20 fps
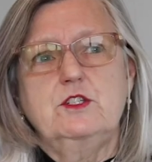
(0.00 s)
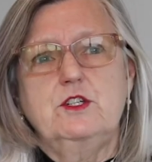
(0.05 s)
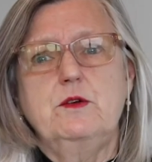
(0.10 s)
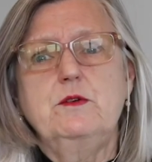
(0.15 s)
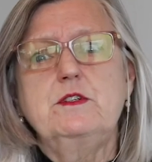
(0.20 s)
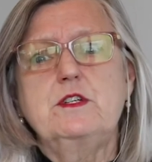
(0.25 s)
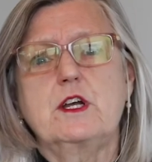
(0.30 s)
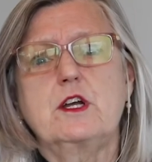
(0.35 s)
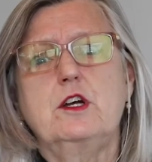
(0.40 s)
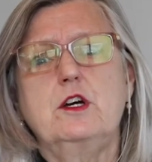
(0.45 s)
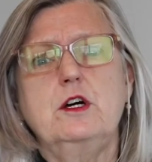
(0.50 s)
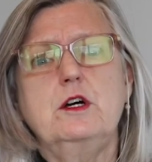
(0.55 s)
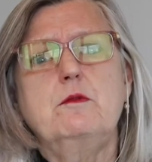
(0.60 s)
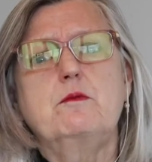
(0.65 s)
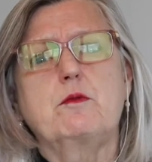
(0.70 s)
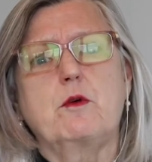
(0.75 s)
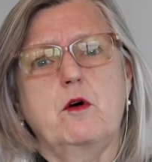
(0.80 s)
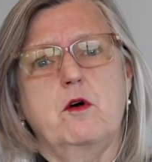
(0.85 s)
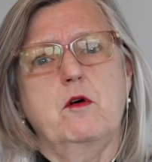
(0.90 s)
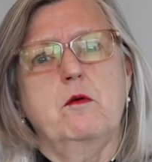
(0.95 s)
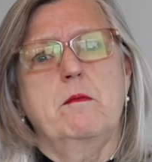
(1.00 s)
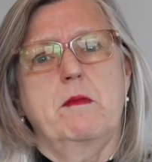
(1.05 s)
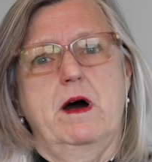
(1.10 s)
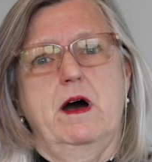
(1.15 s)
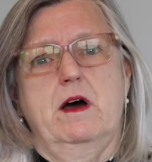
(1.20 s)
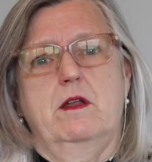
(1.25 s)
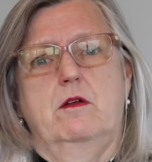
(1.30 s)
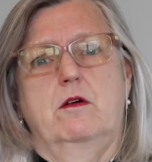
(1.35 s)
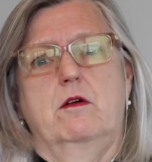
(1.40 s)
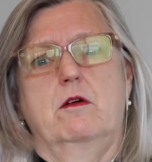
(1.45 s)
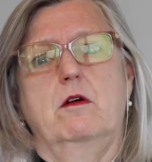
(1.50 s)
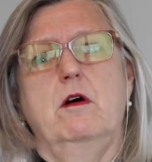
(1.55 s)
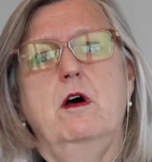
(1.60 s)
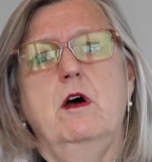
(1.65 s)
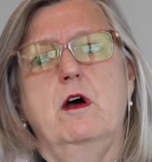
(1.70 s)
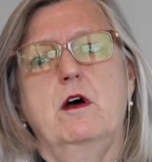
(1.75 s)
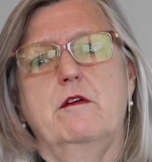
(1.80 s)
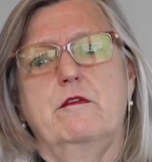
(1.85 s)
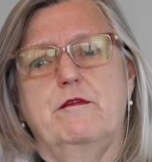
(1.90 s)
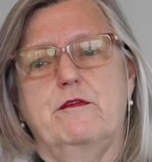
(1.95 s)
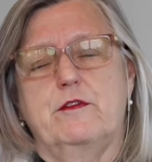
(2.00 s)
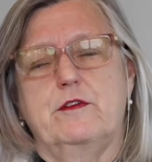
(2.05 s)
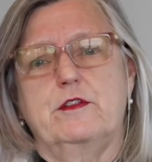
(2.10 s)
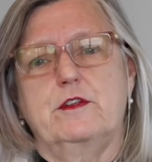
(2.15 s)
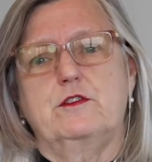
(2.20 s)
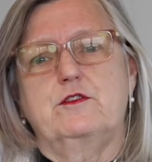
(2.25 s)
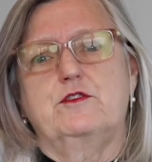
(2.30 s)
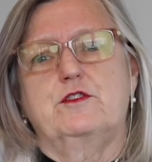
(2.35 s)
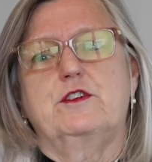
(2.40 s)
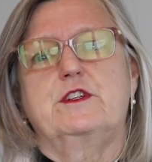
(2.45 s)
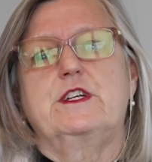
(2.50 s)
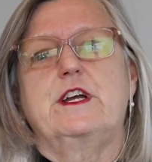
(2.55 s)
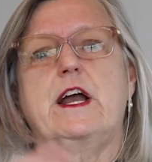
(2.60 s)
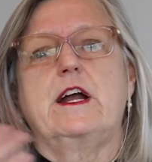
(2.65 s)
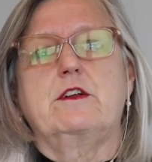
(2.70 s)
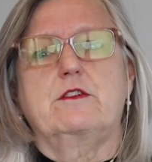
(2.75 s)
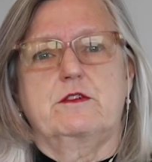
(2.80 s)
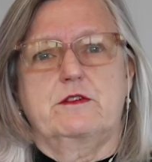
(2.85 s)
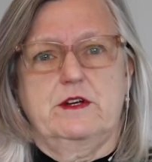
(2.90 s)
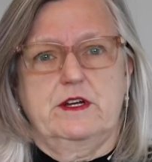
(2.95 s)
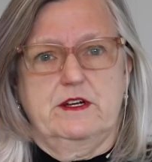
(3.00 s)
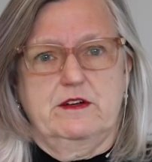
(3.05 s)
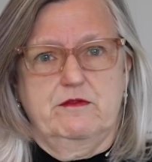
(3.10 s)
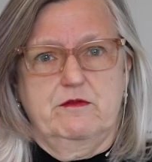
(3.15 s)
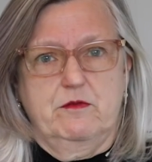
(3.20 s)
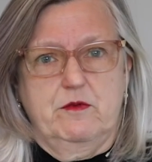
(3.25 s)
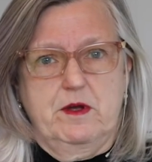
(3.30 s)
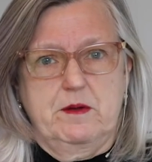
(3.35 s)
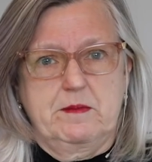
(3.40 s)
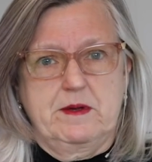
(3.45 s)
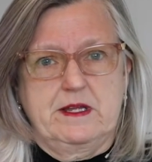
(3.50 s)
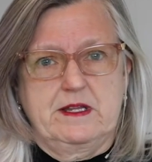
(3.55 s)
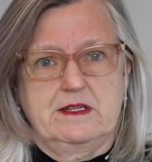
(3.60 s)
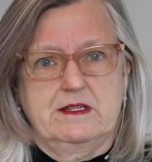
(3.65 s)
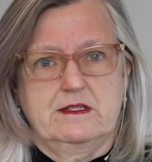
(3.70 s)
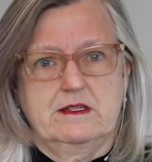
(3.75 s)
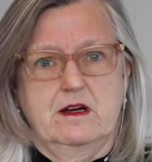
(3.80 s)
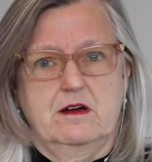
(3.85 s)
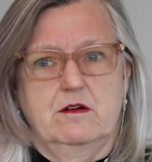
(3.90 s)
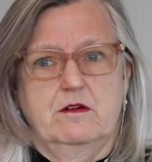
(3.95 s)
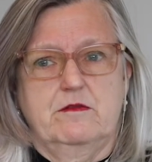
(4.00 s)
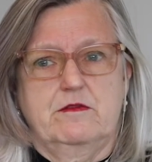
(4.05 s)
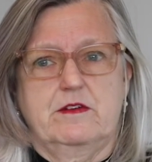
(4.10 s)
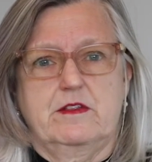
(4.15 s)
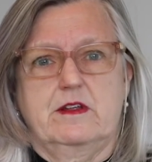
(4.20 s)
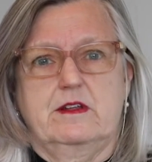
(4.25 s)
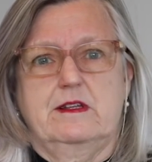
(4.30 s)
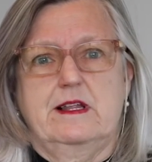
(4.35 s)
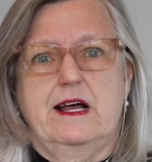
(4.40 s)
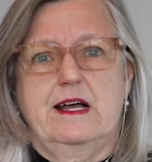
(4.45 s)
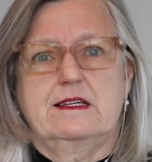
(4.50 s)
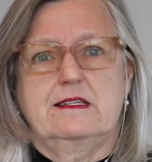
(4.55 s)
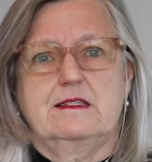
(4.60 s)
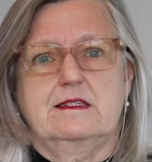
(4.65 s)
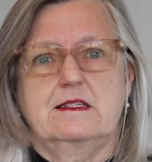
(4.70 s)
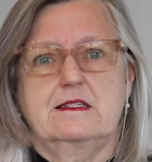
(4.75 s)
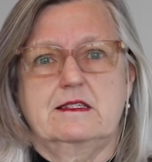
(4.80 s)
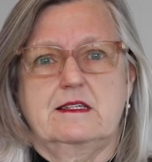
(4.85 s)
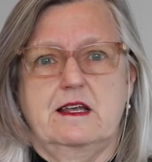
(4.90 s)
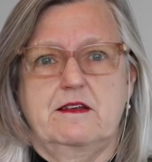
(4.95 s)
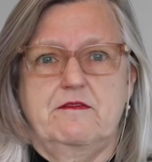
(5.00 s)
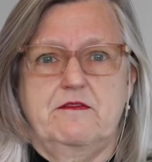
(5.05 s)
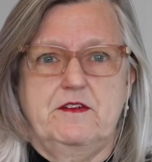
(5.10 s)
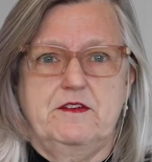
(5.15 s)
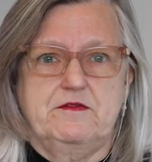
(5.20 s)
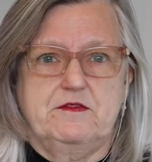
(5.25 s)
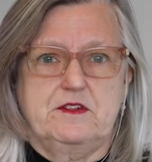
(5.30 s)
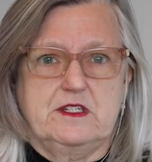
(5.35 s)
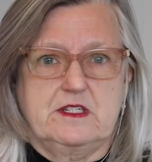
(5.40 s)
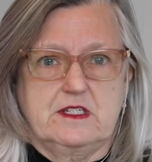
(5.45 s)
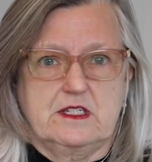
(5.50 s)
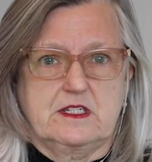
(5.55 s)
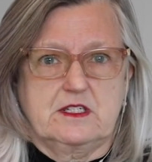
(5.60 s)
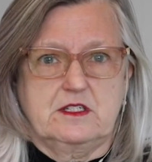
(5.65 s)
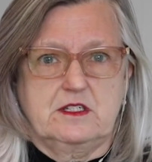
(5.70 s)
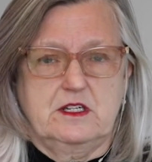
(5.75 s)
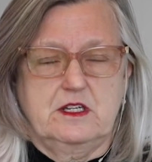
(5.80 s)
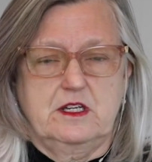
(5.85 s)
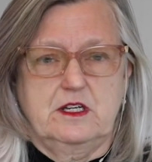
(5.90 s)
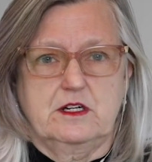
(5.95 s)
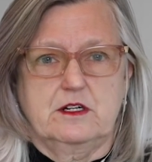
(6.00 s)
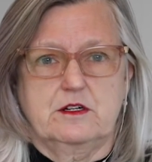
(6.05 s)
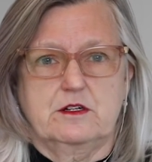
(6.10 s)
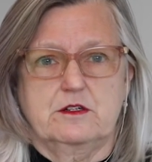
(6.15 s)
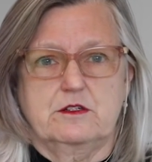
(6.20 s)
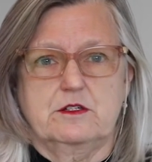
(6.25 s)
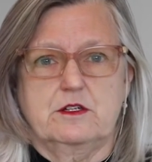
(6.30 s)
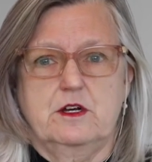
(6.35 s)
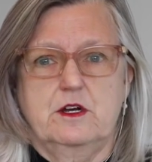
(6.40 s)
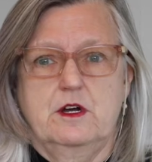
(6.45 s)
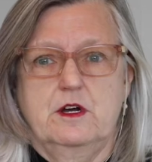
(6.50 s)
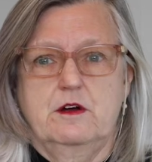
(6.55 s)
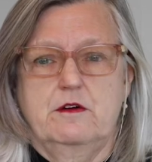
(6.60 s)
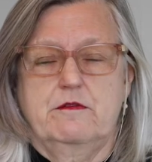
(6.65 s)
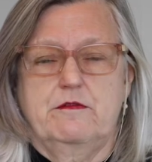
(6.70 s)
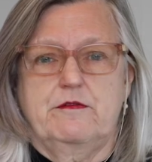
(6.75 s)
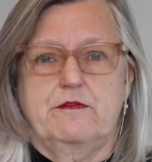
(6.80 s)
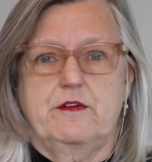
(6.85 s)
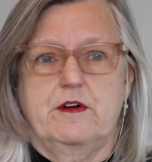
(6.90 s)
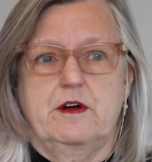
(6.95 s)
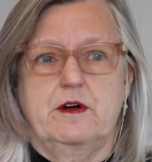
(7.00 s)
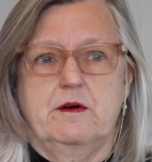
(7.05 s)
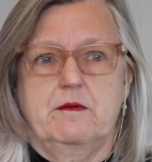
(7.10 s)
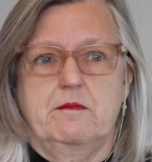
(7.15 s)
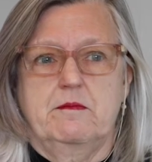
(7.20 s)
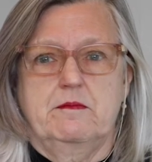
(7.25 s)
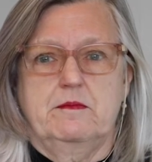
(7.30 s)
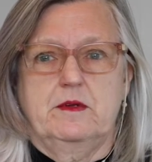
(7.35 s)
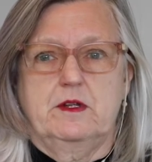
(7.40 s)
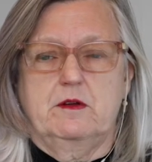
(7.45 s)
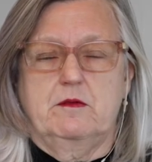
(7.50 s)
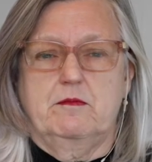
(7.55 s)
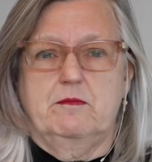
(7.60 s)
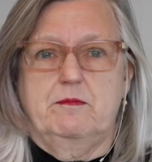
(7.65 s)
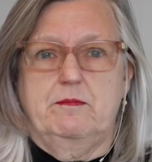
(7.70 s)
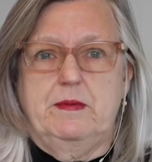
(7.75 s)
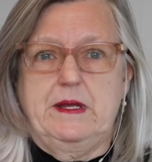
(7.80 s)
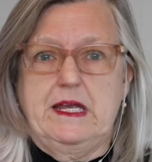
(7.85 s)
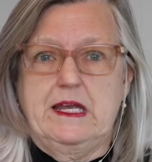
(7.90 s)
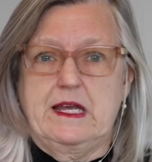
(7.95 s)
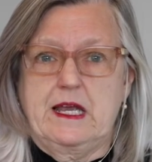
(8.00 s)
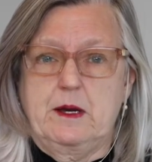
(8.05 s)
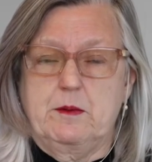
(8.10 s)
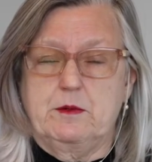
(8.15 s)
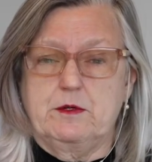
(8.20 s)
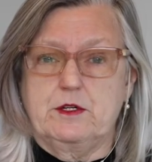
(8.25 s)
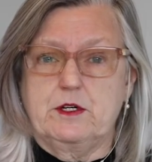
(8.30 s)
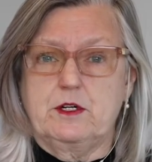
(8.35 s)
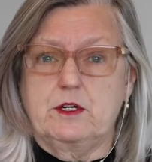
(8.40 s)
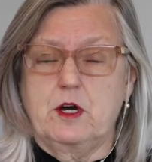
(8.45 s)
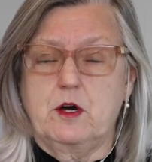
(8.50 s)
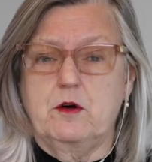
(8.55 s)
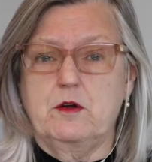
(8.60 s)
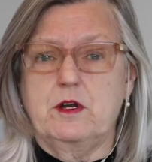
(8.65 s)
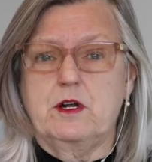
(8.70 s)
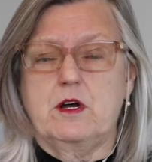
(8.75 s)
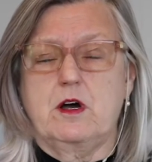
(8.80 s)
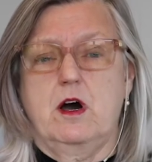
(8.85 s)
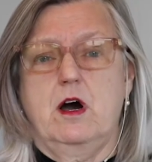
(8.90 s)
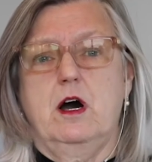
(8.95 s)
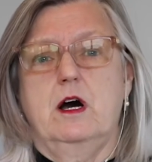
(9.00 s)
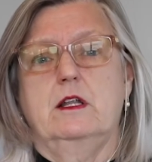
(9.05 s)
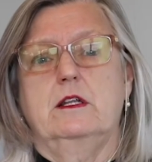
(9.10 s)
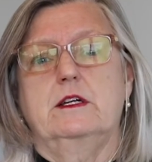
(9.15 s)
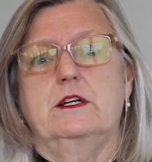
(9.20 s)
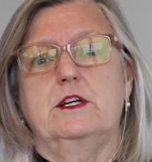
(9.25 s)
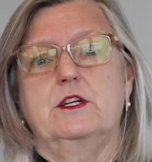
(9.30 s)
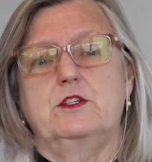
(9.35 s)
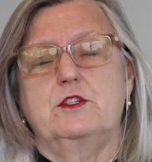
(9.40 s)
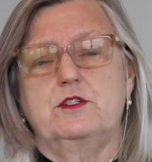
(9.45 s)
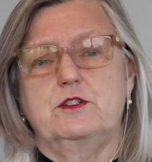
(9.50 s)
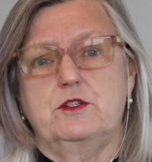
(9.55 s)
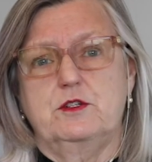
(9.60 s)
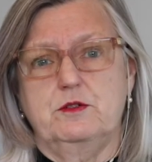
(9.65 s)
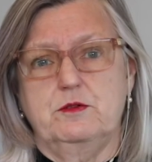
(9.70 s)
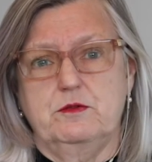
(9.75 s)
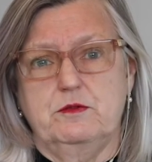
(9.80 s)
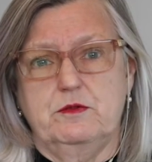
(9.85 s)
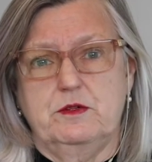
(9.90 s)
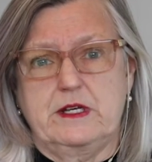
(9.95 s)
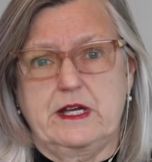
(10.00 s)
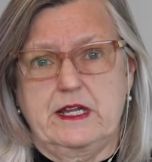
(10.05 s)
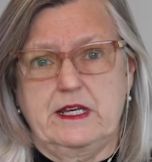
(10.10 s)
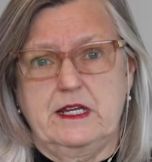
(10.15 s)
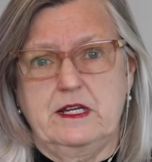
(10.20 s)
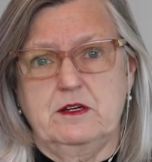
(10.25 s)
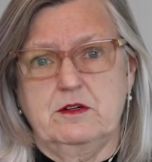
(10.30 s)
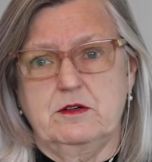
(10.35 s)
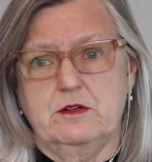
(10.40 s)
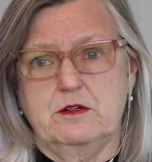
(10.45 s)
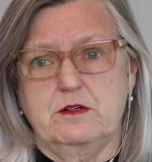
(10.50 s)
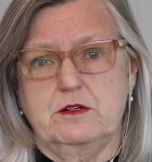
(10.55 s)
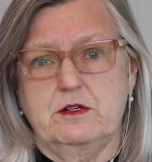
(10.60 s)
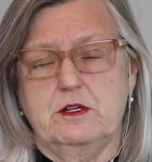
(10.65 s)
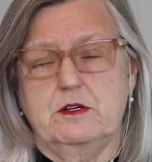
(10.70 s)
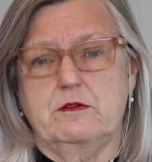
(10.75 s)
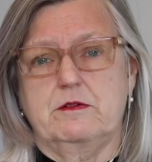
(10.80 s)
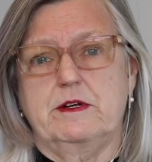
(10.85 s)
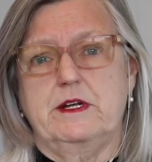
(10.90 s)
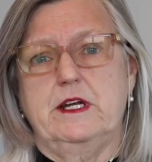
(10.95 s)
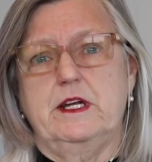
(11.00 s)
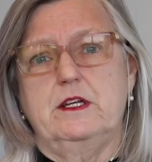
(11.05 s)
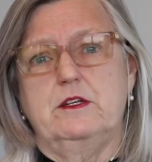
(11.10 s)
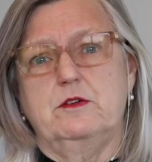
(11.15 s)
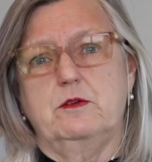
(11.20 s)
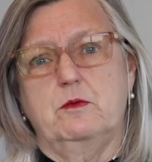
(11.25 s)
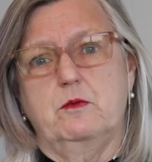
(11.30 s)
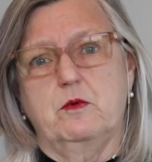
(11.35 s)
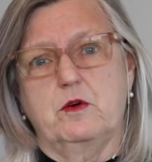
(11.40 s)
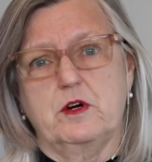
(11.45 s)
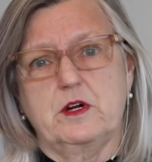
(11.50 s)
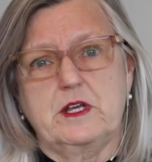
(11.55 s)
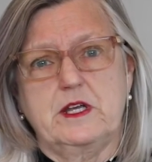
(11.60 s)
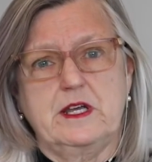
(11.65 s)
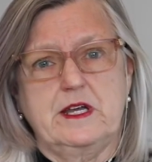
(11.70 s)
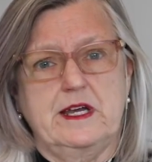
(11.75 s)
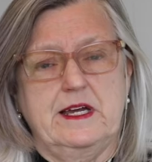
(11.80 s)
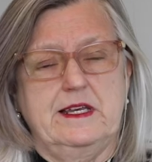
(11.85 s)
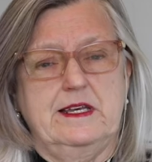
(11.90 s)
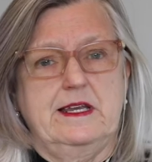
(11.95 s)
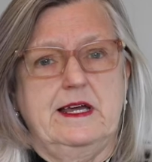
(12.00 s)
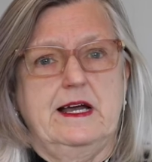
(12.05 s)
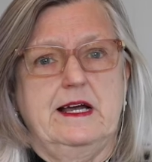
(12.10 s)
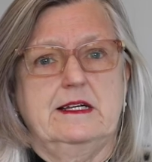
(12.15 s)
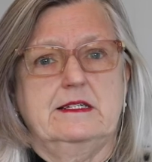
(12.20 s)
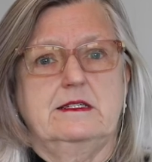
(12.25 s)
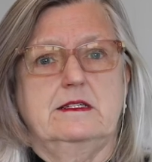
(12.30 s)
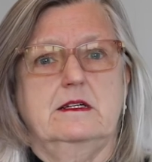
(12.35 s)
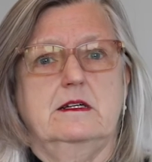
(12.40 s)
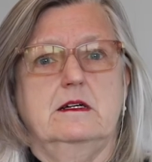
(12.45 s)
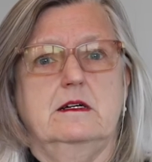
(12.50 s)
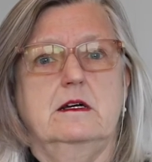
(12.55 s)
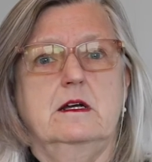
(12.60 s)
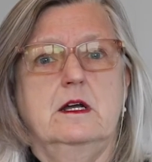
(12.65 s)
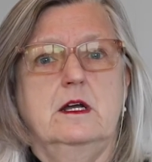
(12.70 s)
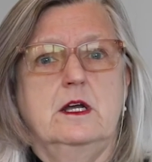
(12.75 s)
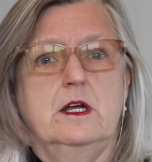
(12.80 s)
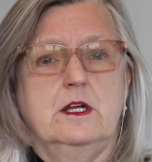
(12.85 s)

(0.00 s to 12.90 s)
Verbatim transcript: She was a good role model for the trajectory of women over the last, let's say, fifty, sixty years, from you know, being able to go to college, to getting her degree, to working at NASA,